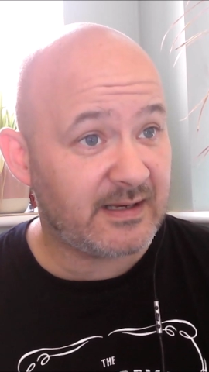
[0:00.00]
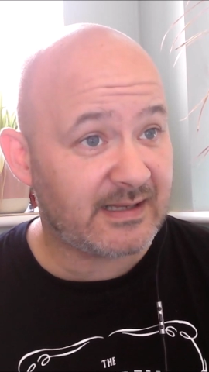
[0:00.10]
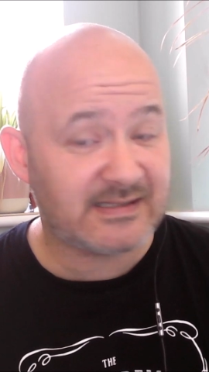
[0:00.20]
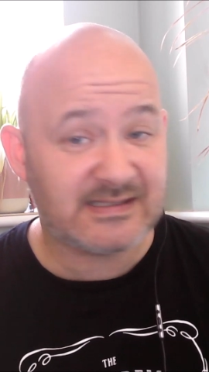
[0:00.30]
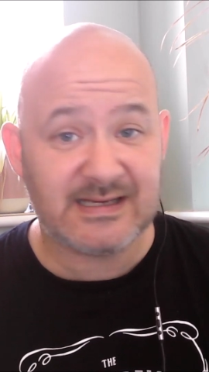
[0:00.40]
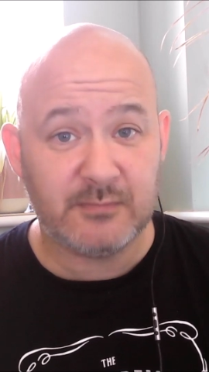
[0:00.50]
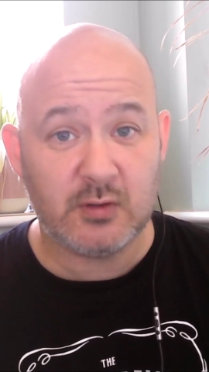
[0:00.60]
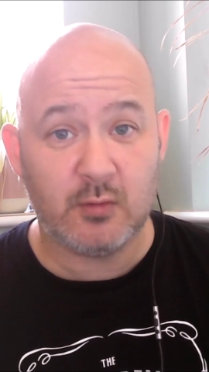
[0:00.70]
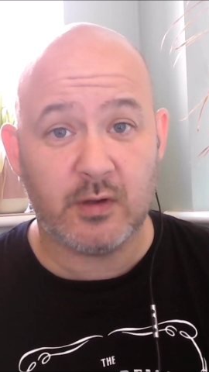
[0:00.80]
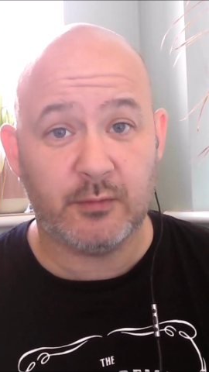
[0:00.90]
that team knew
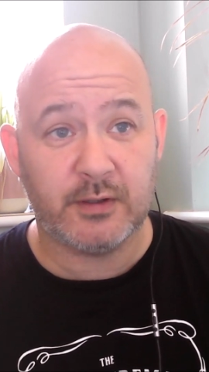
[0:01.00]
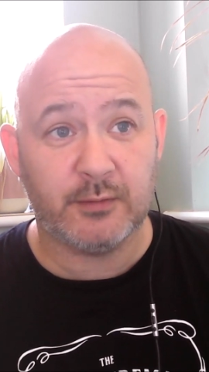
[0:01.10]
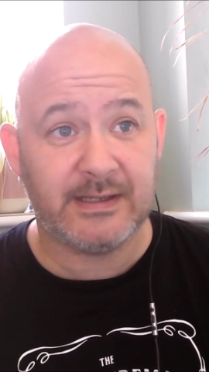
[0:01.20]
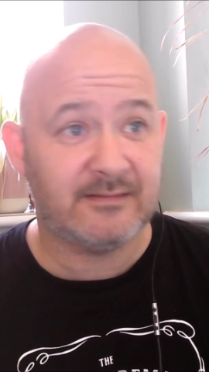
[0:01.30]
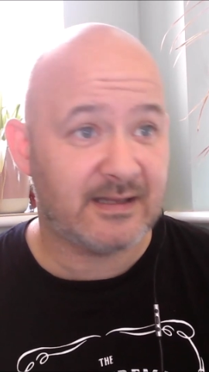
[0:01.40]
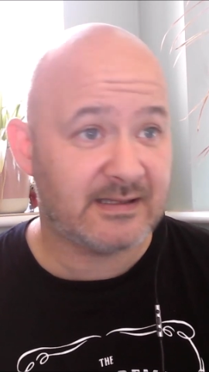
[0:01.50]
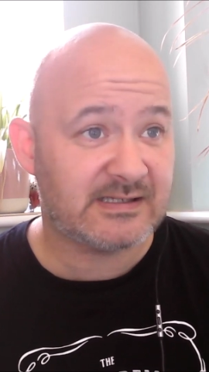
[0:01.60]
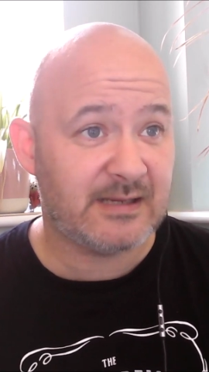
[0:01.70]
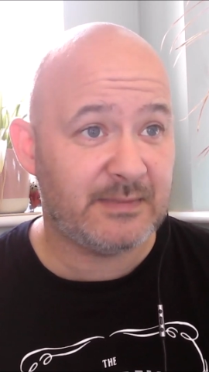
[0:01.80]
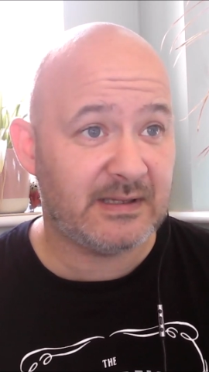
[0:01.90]
what they were doing. That
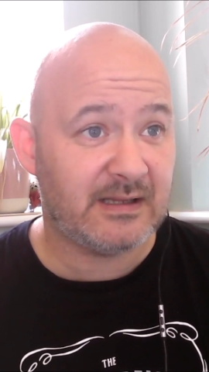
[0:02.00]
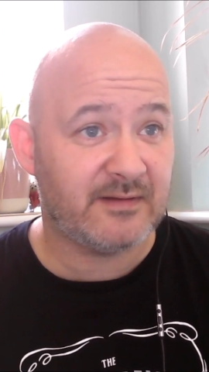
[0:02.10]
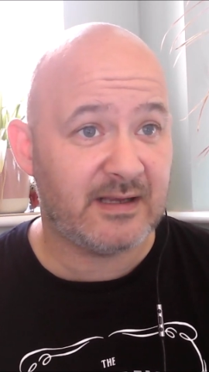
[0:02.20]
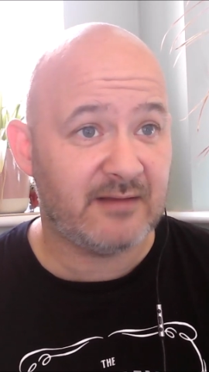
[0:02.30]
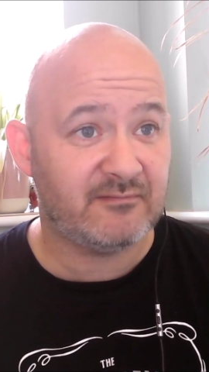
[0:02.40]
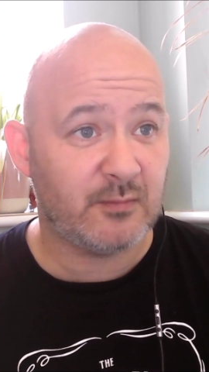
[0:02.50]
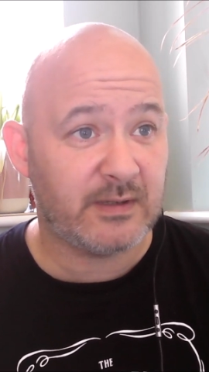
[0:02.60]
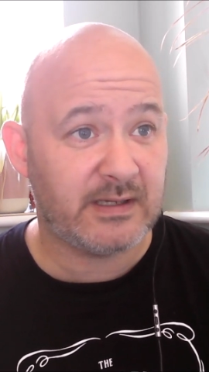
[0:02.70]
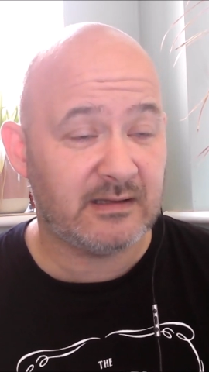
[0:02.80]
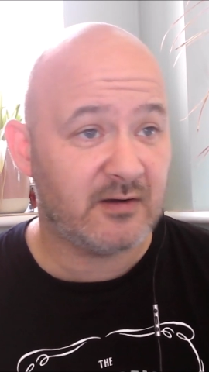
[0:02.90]
same 11 every
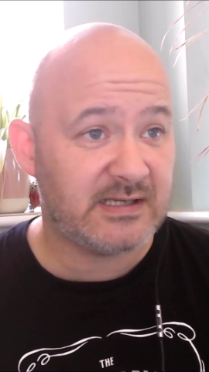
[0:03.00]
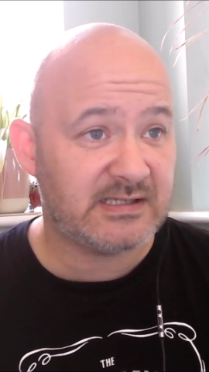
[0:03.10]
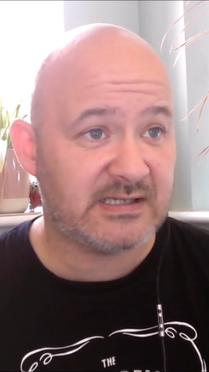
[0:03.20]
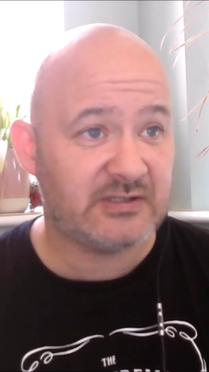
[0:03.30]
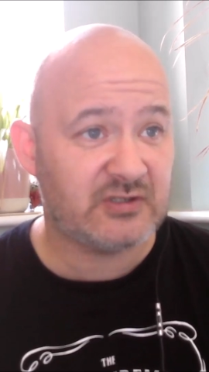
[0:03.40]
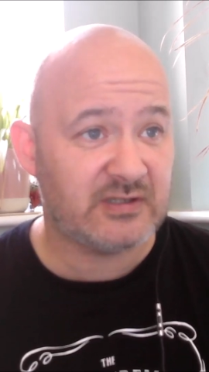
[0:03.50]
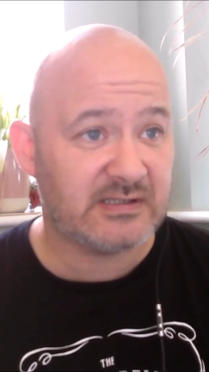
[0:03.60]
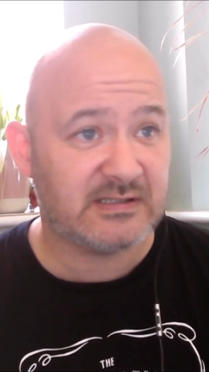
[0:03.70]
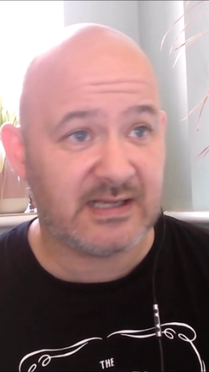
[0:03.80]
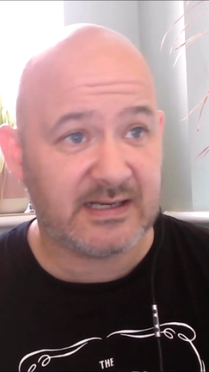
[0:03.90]
week. Lottie Sanchez,
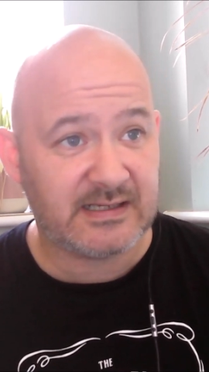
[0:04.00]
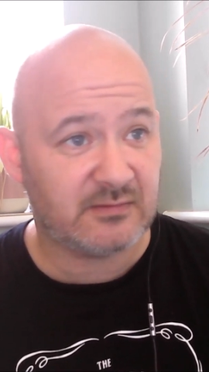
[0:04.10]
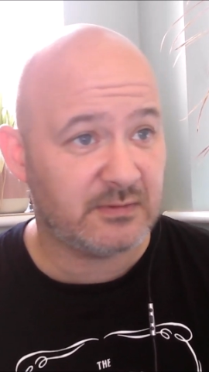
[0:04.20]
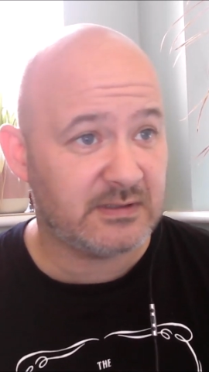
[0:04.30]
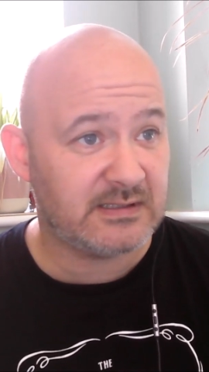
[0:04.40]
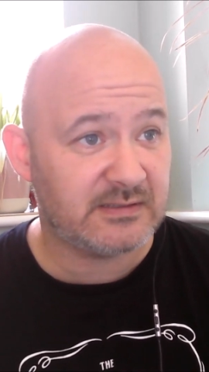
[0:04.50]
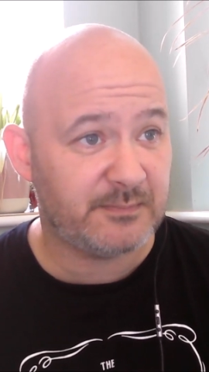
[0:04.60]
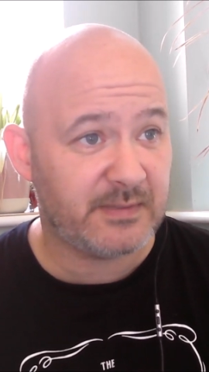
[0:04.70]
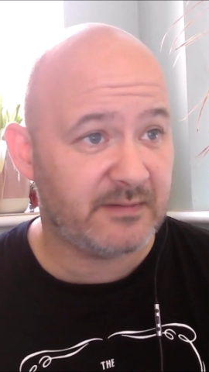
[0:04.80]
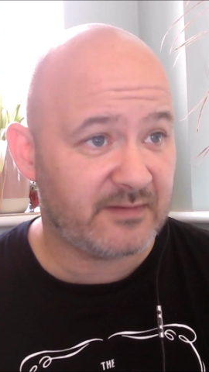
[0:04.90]
Dennis Wise,
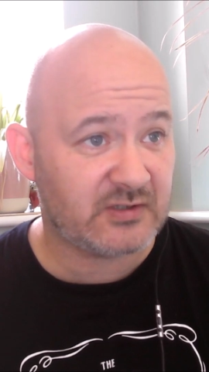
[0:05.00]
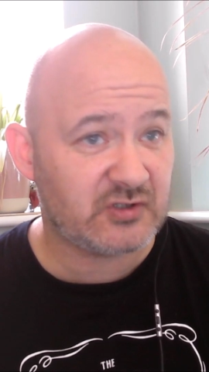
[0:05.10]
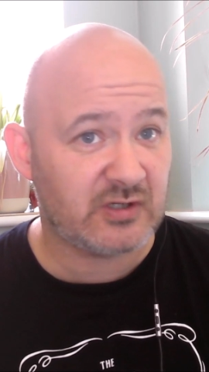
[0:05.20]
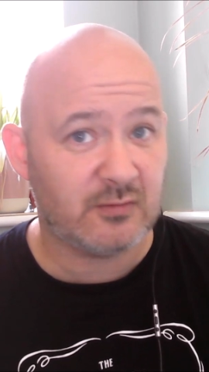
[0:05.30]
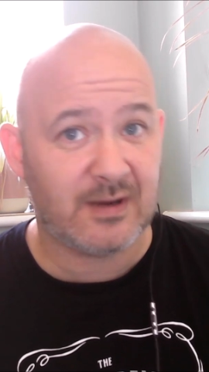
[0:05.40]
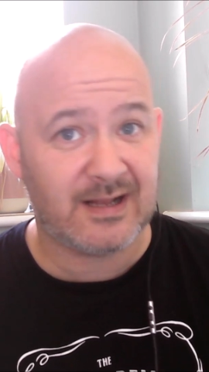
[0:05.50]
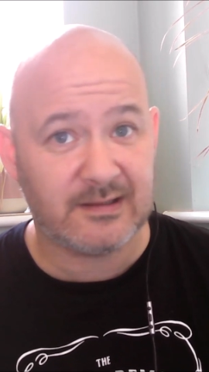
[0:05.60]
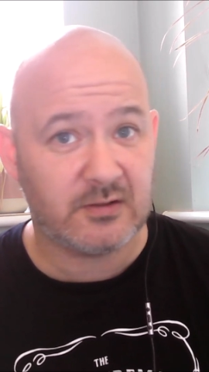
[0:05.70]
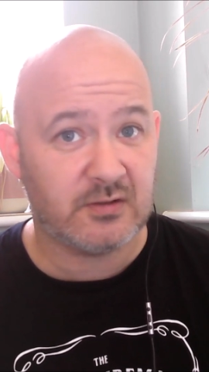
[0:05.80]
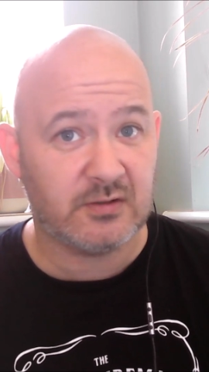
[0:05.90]
Big Fashion, Alan
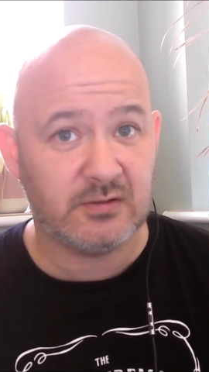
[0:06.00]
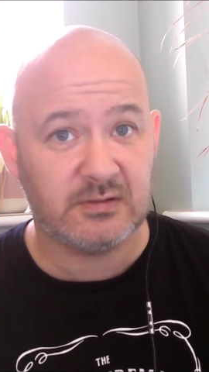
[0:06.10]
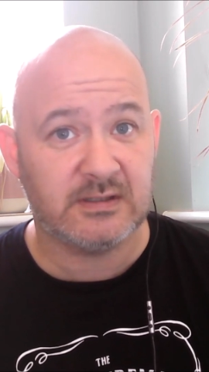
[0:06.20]
Coke.